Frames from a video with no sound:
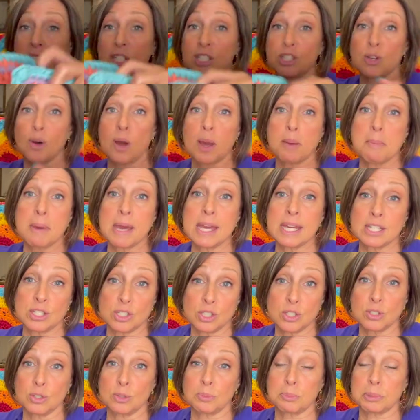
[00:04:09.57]
So I may
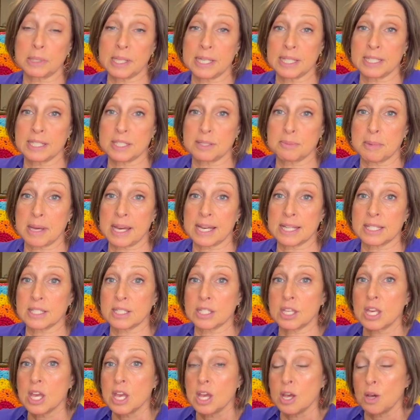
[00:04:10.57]
do placemats
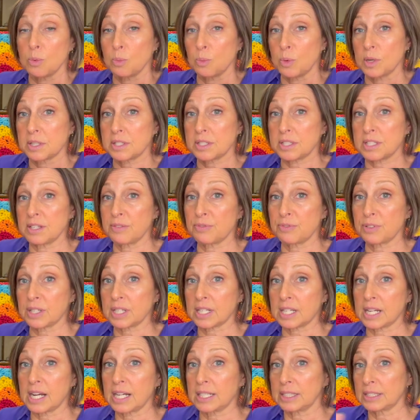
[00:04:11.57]
with
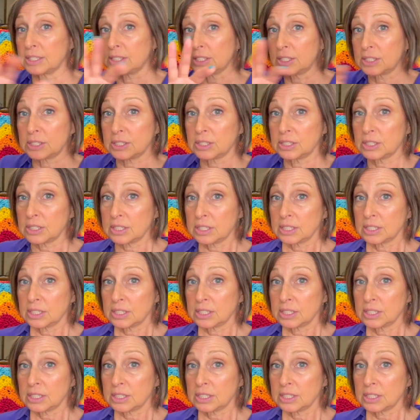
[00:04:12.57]
different color